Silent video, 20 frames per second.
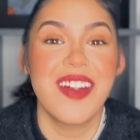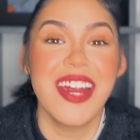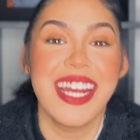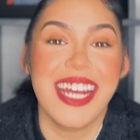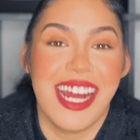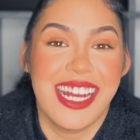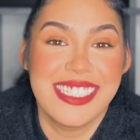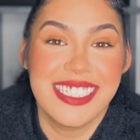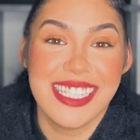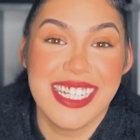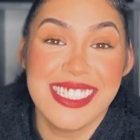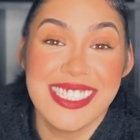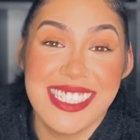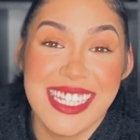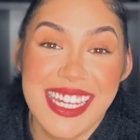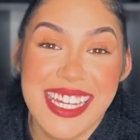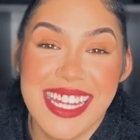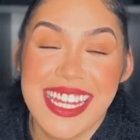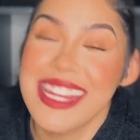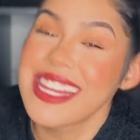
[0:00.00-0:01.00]
Right guys, that's
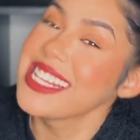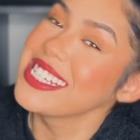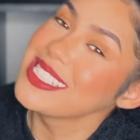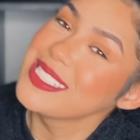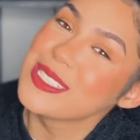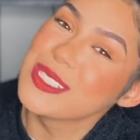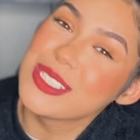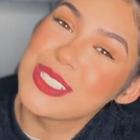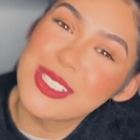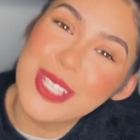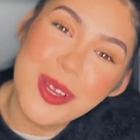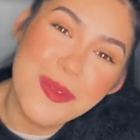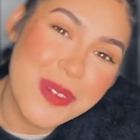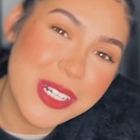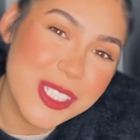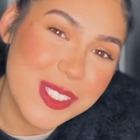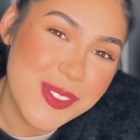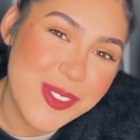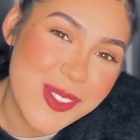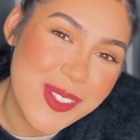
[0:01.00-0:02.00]
it. Thank you so
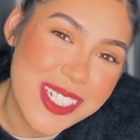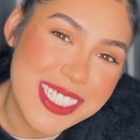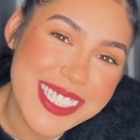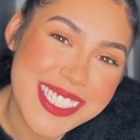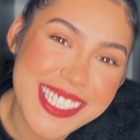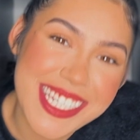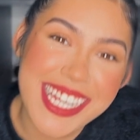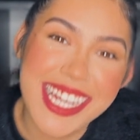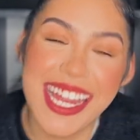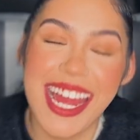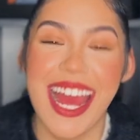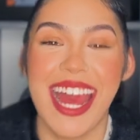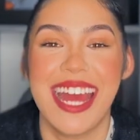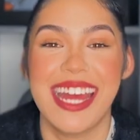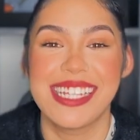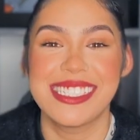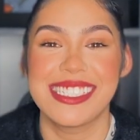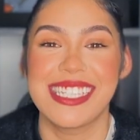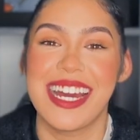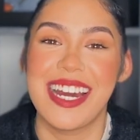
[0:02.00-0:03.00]
much for watching
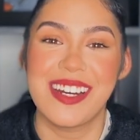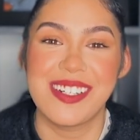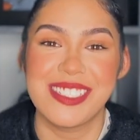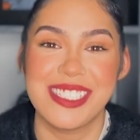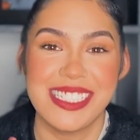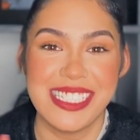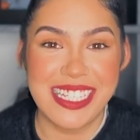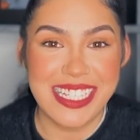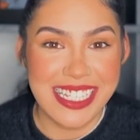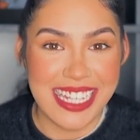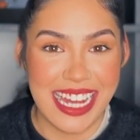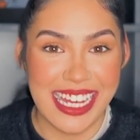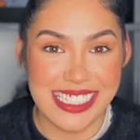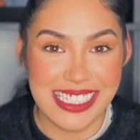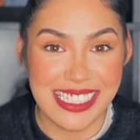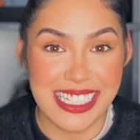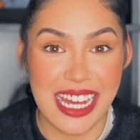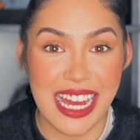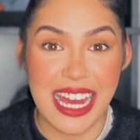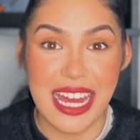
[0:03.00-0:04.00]
and I'll see you
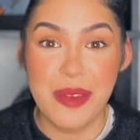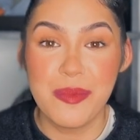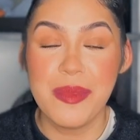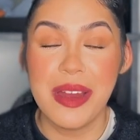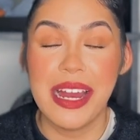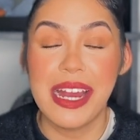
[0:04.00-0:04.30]
next time.